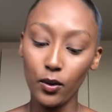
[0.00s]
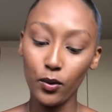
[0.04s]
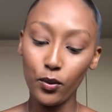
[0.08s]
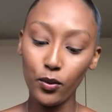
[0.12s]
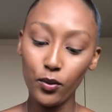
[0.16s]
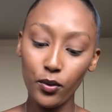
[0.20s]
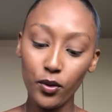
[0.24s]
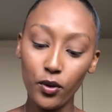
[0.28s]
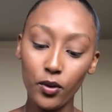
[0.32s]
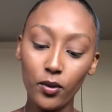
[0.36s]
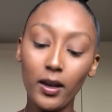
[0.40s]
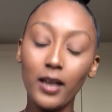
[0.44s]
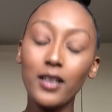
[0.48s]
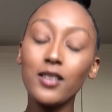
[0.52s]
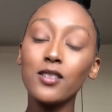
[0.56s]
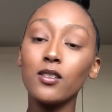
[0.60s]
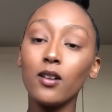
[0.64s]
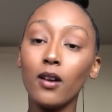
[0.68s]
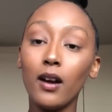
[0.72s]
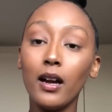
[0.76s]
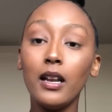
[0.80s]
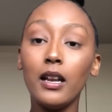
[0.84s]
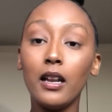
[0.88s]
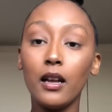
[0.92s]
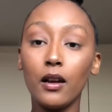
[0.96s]
Whew, you guys know
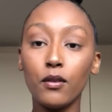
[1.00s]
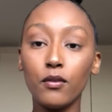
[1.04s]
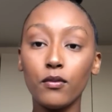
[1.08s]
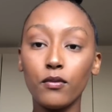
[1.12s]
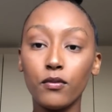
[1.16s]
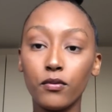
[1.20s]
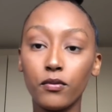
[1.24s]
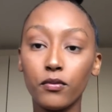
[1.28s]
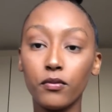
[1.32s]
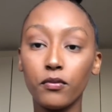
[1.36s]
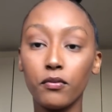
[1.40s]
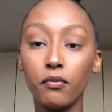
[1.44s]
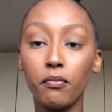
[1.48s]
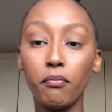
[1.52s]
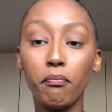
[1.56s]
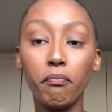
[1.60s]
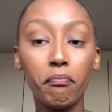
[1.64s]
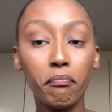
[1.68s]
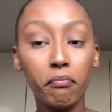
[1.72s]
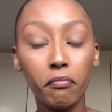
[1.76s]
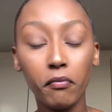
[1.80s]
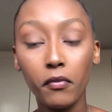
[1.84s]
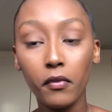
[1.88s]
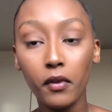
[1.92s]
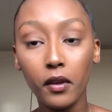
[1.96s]
I love
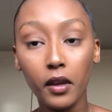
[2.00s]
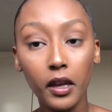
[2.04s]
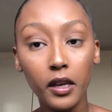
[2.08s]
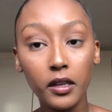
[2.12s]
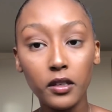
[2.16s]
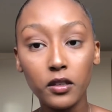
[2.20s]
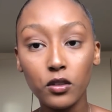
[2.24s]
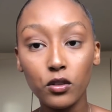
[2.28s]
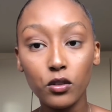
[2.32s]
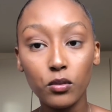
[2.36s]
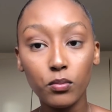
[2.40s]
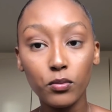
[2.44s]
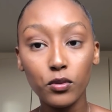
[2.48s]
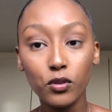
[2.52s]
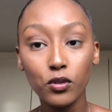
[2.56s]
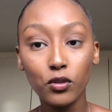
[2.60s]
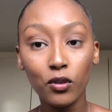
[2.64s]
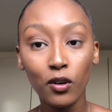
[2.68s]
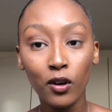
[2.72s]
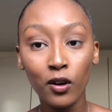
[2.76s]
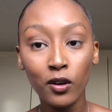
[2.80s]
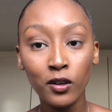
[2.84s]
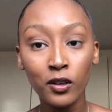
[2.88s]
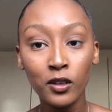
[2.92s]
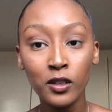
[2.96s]
Essence
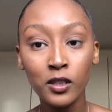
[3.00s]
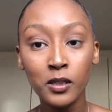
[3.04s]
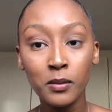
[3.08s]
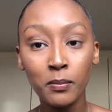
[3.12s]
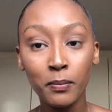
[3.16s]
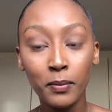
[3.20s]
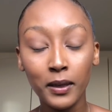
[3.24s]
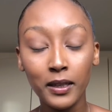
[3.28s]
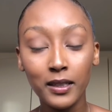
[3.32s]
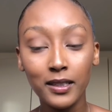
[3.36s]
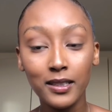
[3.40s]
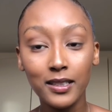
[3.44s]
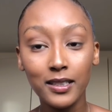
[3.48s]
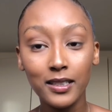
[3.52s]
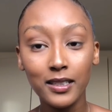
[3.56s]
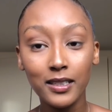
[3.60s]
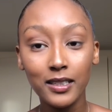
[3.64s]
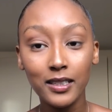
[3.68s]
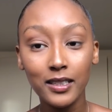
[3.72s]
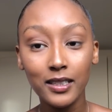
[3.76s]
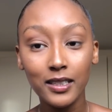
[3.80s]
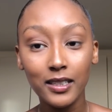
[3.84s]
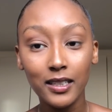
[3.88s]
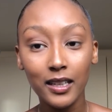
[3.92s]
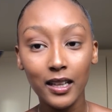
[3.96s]
mascaras, but
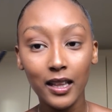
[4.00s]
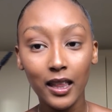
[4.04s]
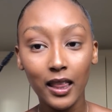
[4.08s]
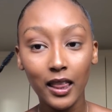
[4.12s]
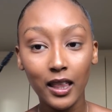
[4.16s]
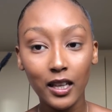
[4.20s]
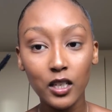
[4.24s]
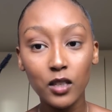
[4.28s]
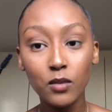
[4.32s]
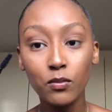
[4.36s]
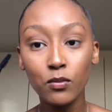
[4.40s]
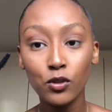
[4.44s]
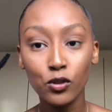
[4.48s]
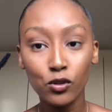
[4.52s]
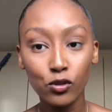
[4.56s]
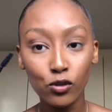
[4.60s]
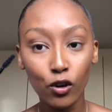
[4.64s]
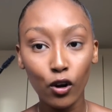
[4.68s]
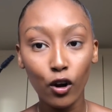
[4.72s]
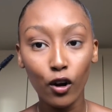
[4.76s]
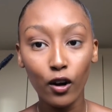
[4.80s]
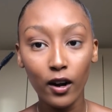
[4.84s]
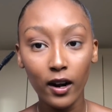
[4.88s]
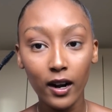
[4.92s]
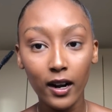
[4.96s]
this
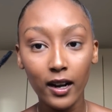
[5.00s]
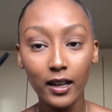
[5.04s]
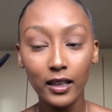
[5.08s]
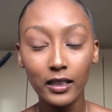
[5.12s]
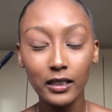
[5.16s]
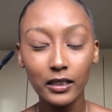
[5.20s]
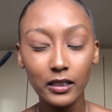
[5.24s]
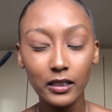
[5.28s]
mascara,